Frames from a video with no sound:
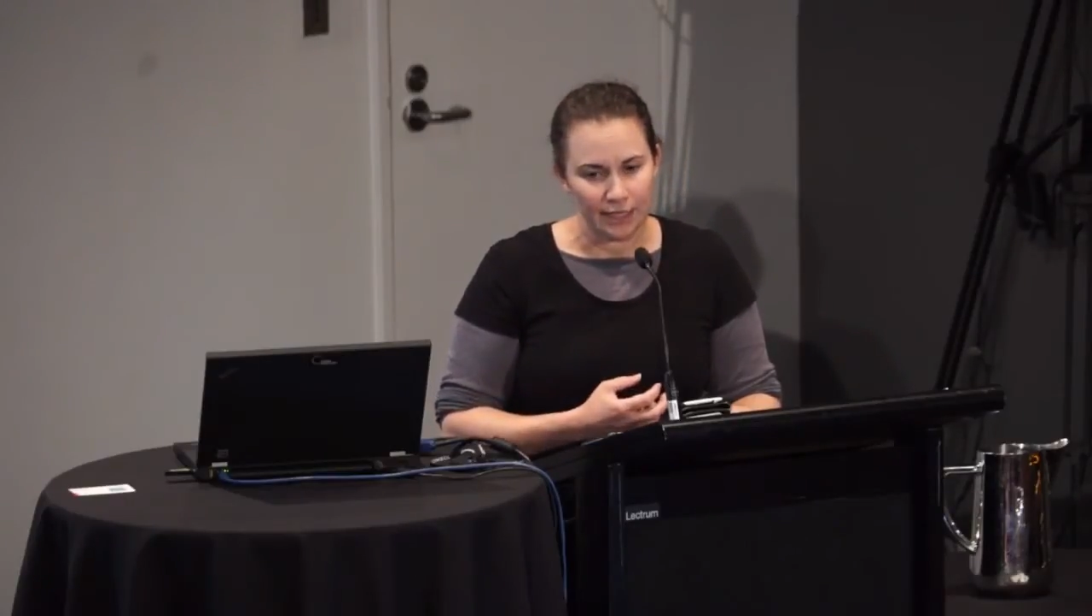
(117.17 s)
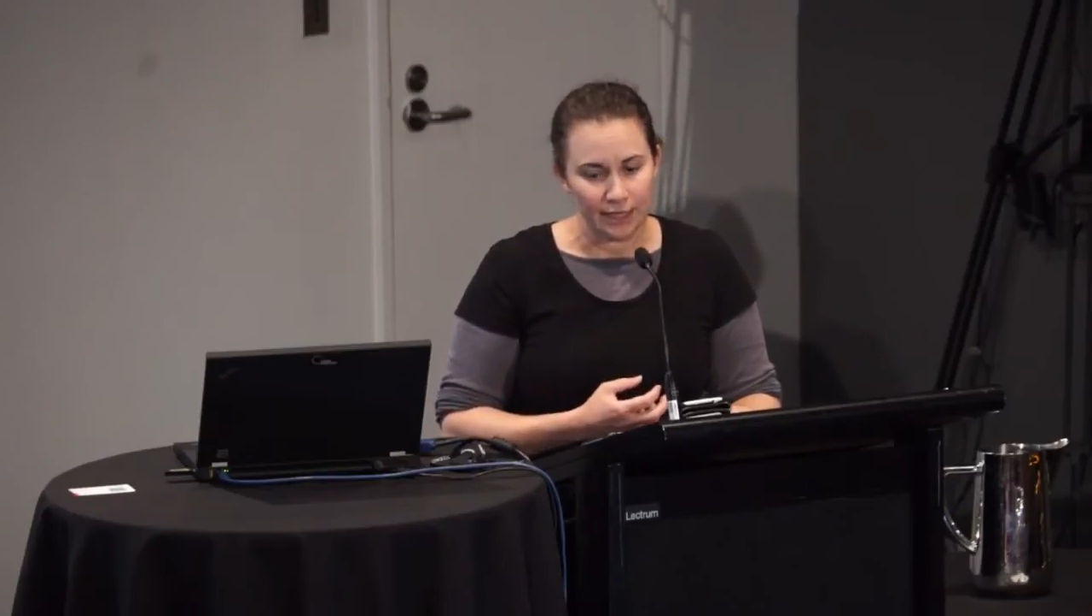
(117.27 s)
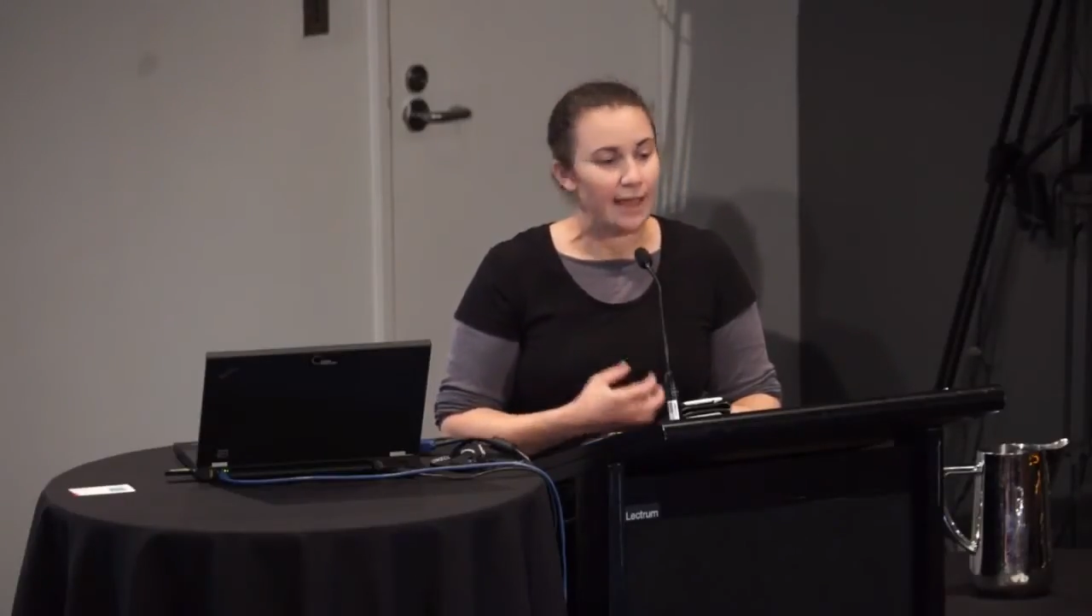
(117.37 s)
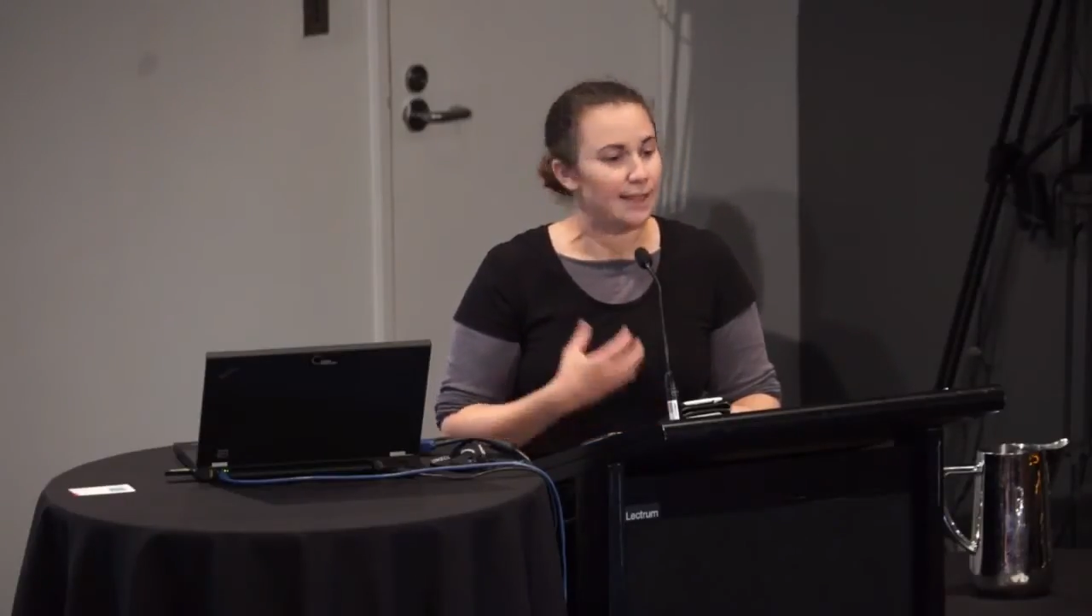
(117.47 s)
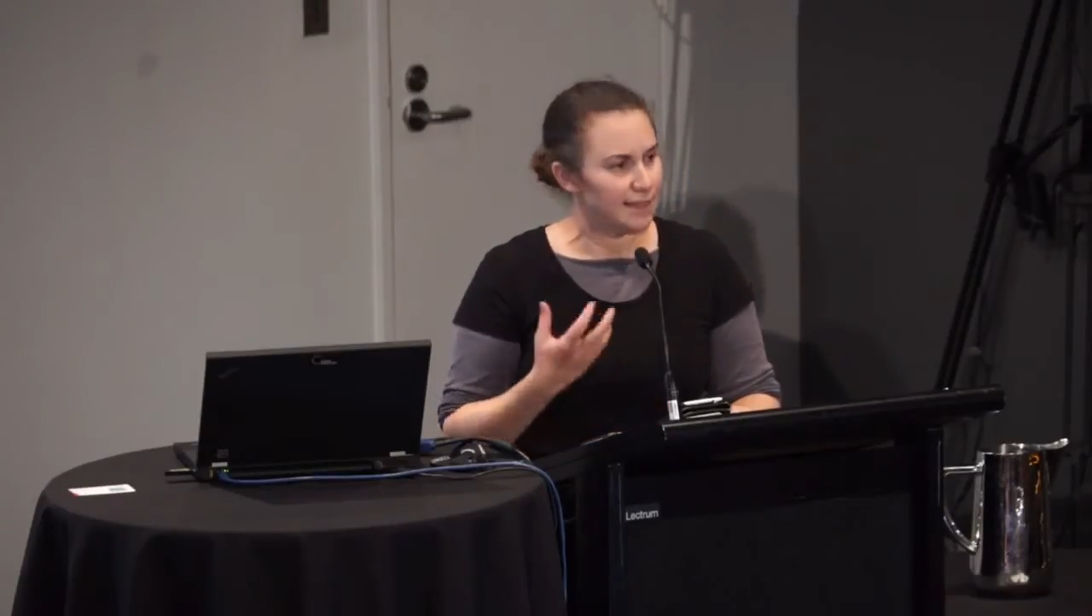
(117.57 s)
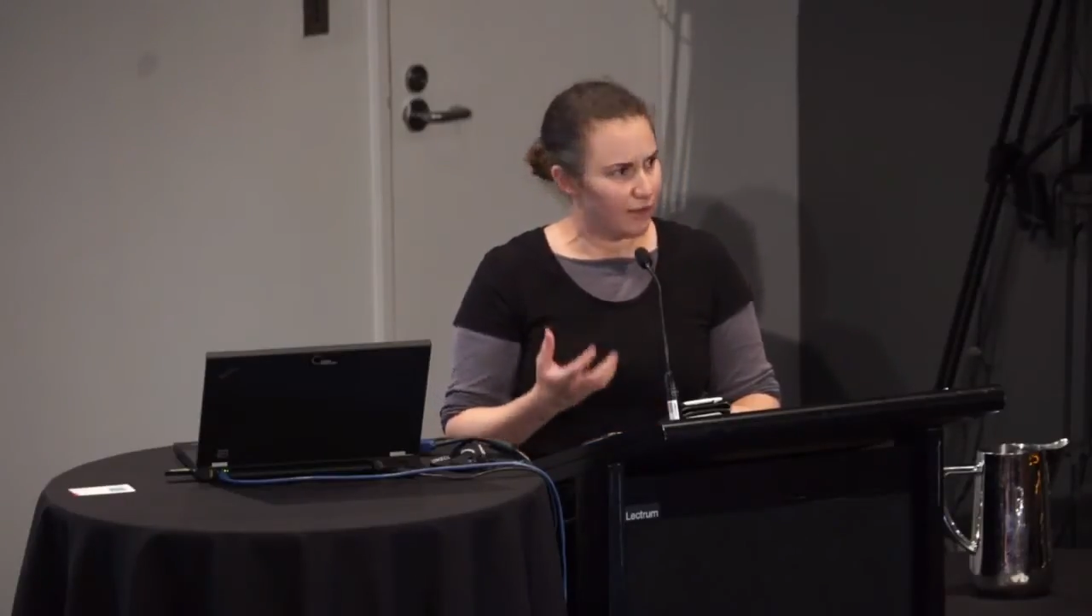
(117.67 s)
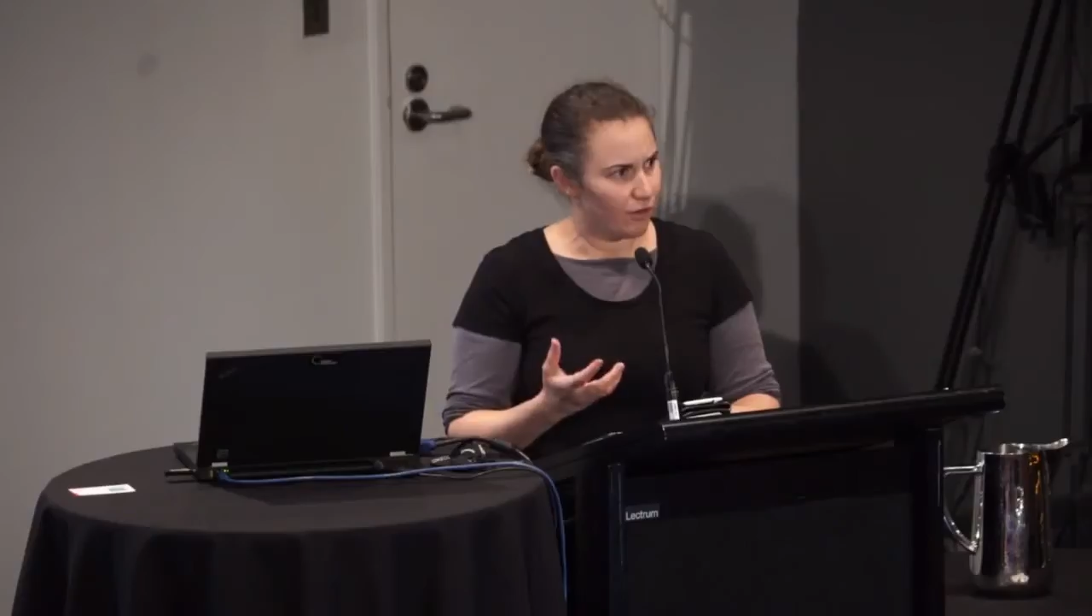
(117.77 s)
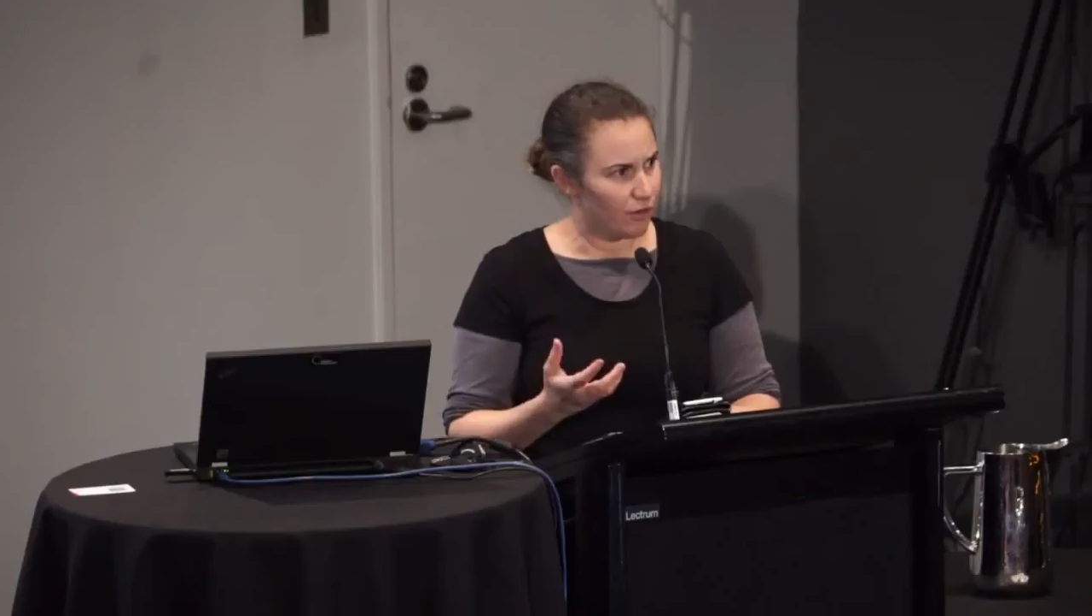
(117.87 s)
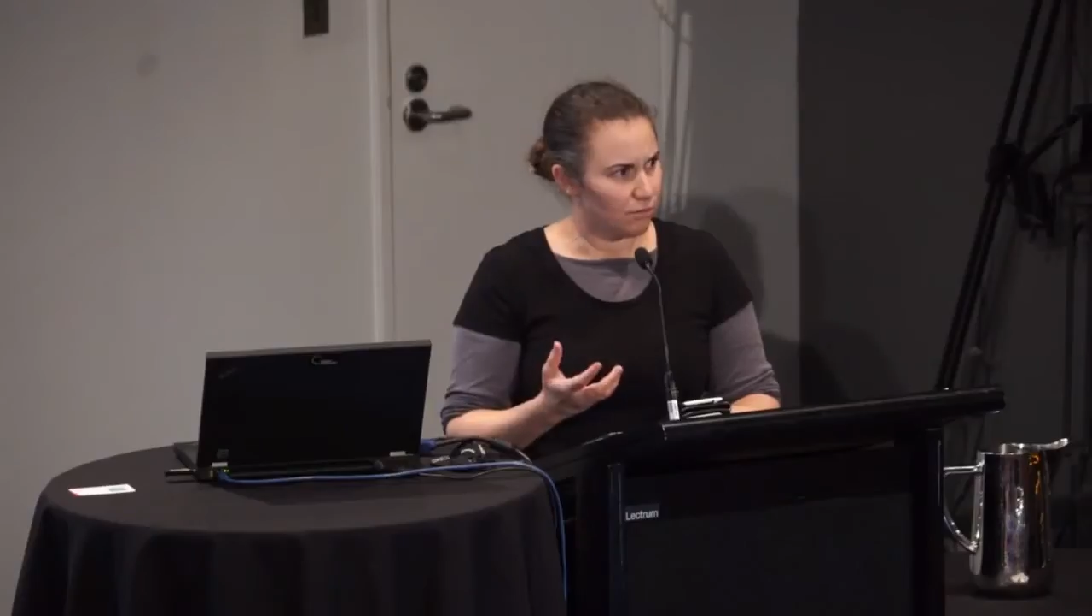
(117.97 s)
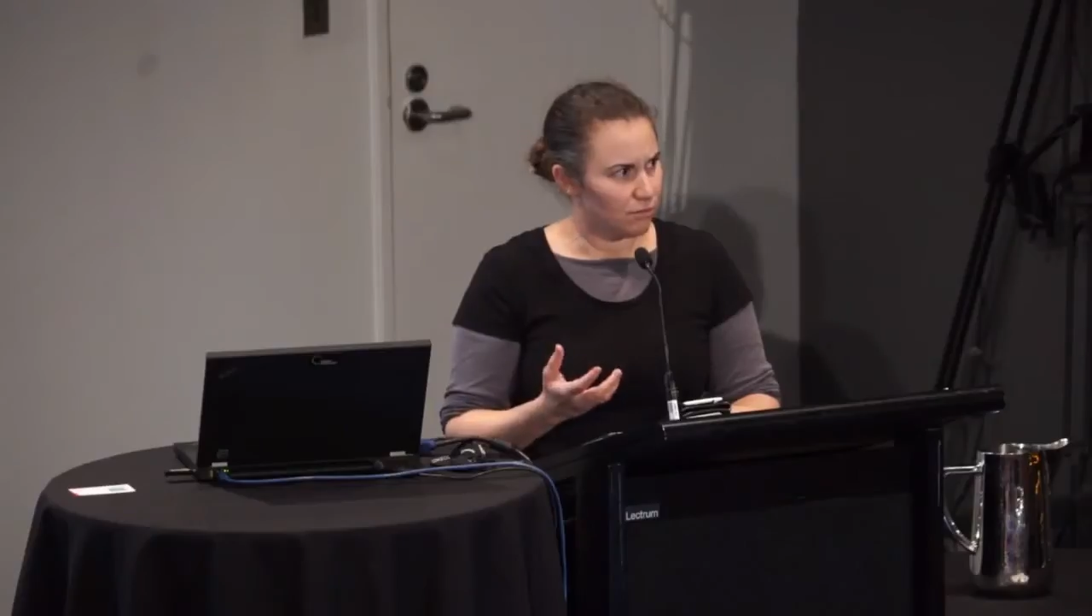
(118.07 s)

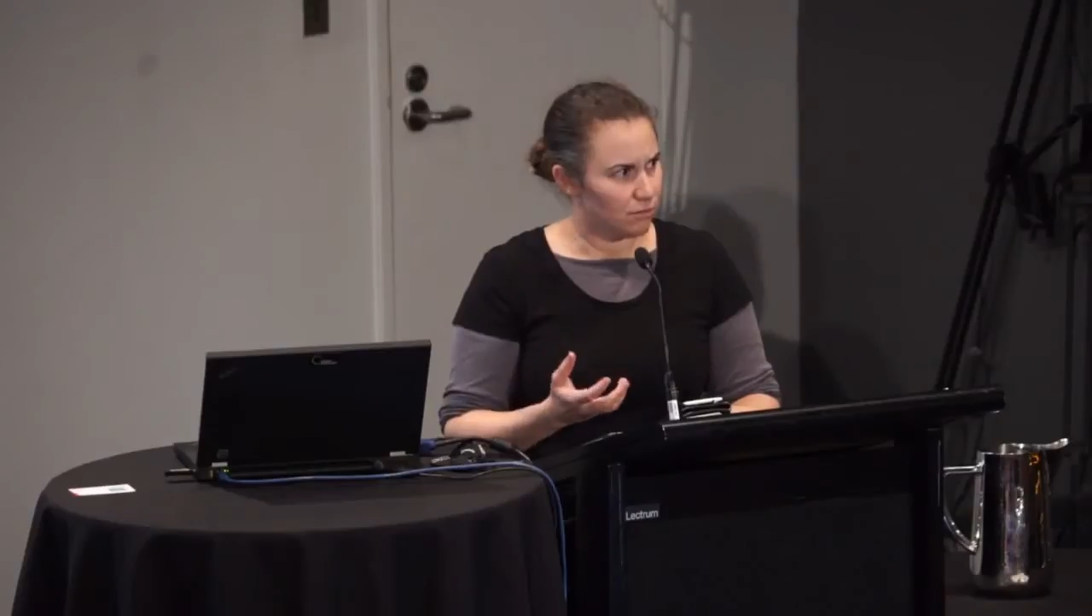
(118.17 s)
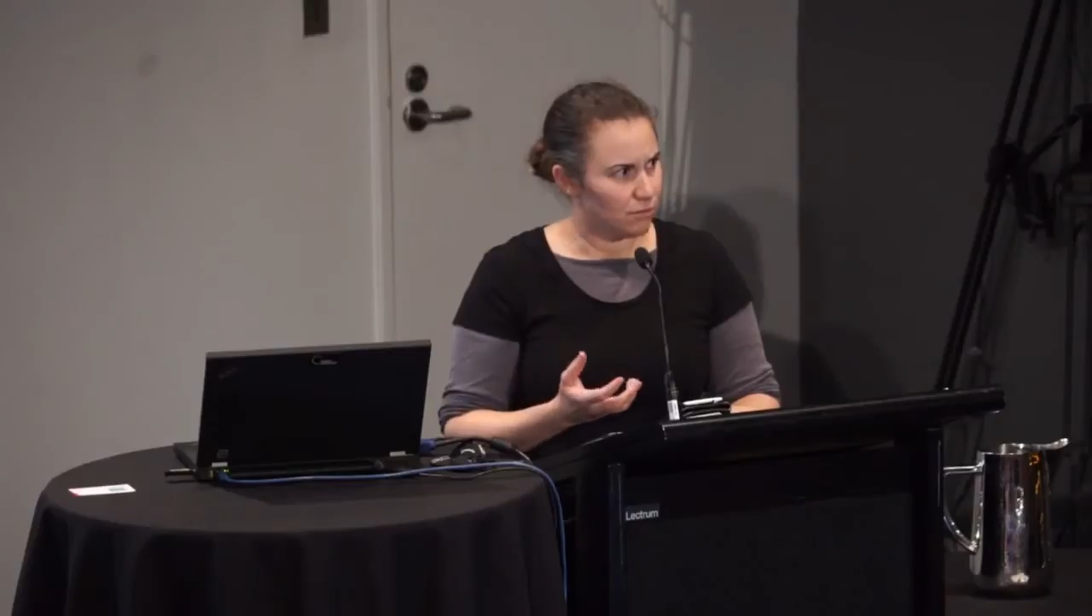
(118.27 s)
egalitarian,